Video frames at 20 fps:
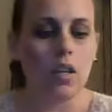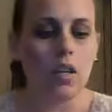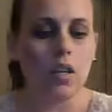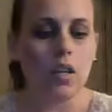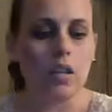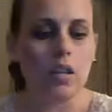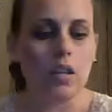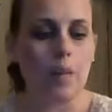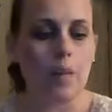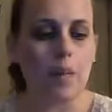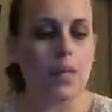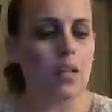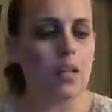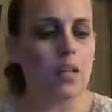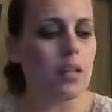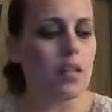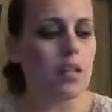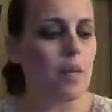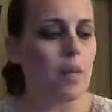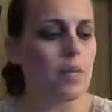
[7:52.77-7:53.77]
let me
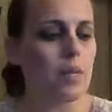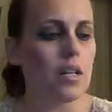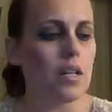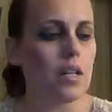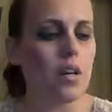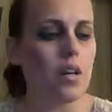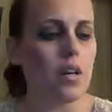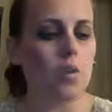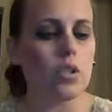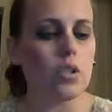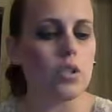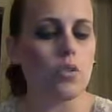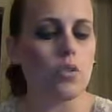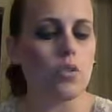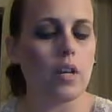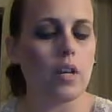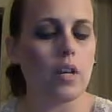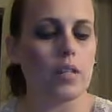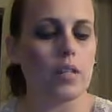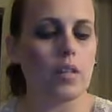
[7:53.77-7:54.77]
let me know what you
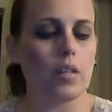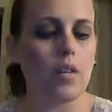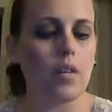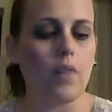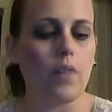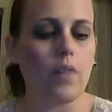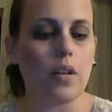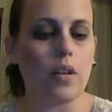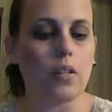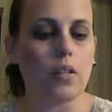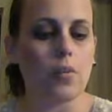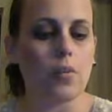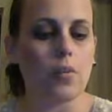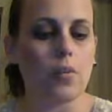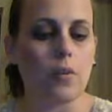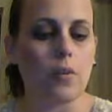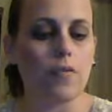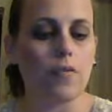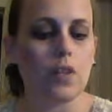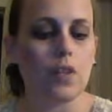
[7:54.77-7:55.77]
guys think of all these
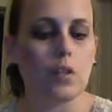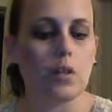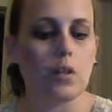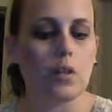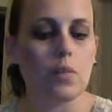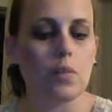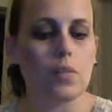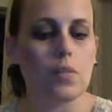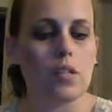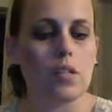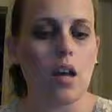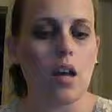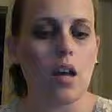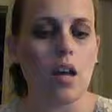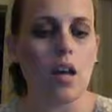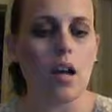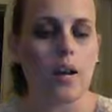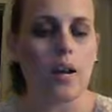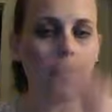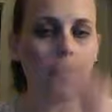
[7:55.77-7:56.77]
perfumes.
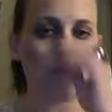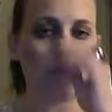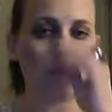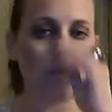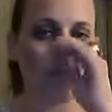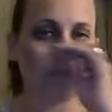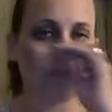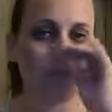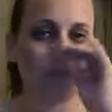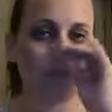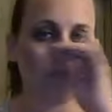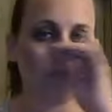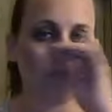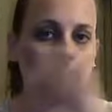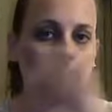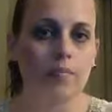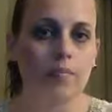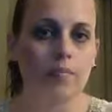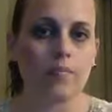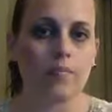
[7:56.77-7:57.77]
Um,
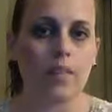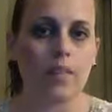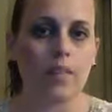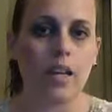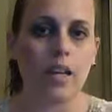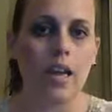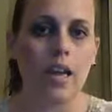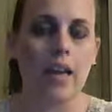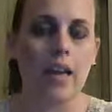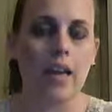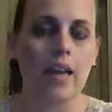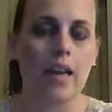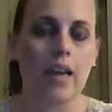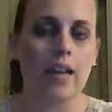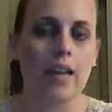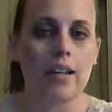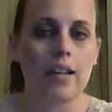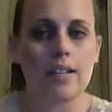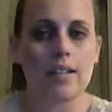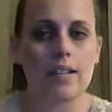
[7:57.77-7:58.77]

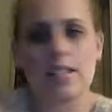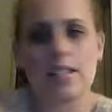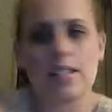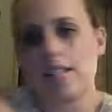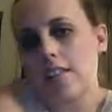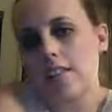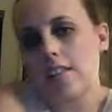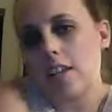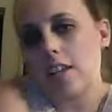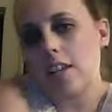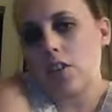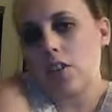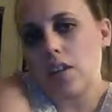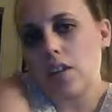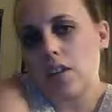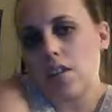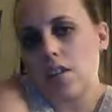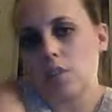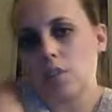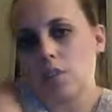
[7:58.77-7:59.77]
and thank you
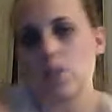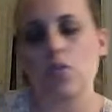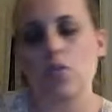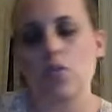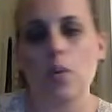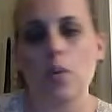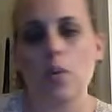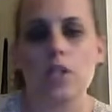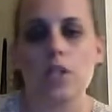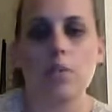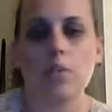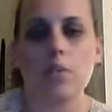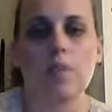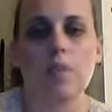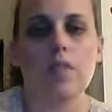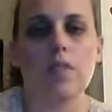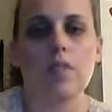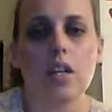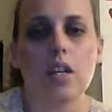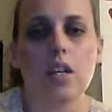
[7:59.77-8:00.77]
guys so much for watching my
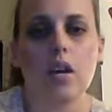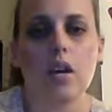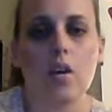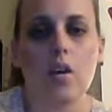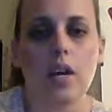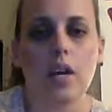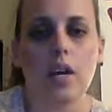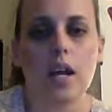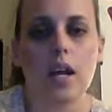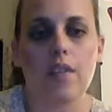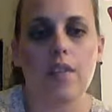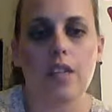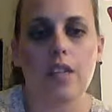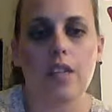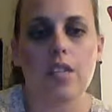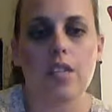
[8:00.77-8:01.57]
video and have a good